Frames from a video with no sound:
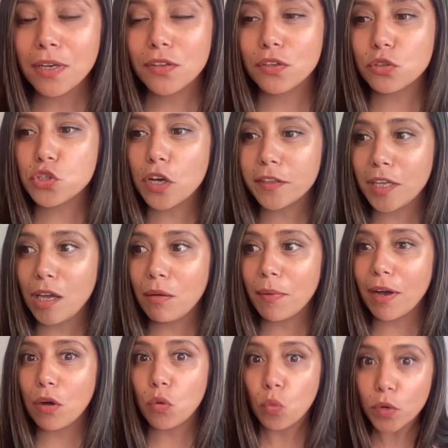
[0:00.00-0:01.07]
They're talking
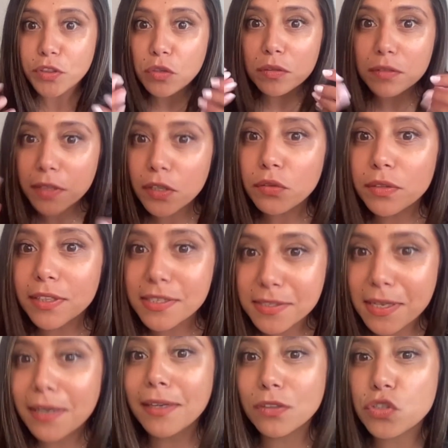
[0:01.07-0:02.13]
about what they're literally
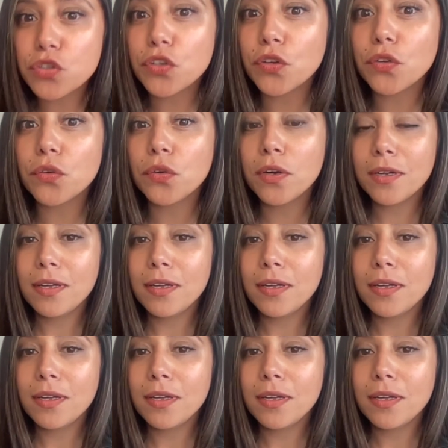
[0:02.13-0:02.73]
saying to you.